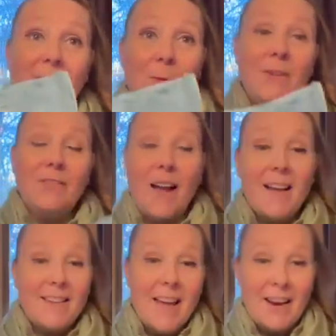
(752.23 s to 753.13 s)
would have
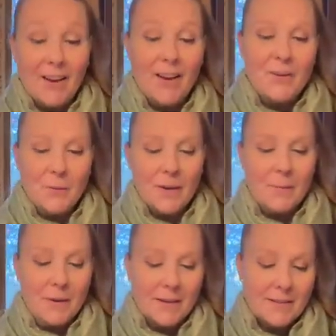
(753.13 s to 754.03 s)
gotten had I gone to
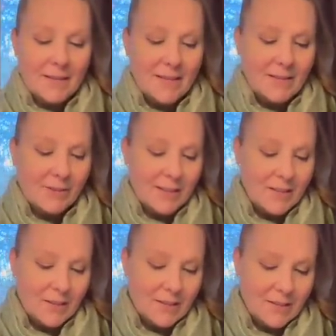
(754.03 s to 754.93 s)
work, because I didn't really
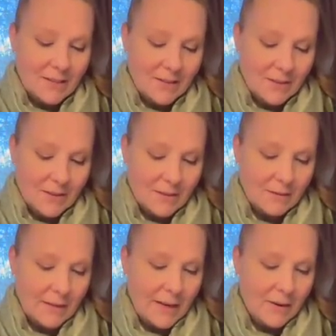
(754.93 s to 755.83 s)
start to stitch
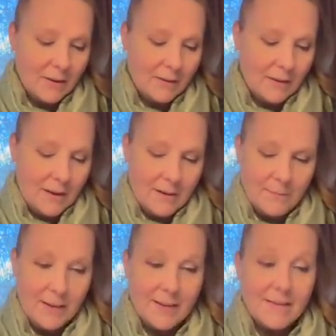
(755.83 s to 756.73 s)
until later,
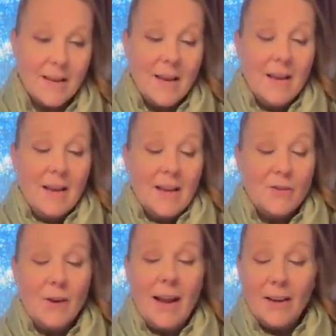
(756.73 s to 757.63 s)
because I
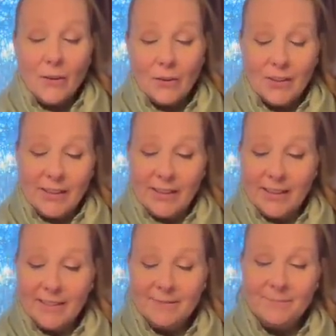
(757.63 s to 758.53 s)
tried earlier,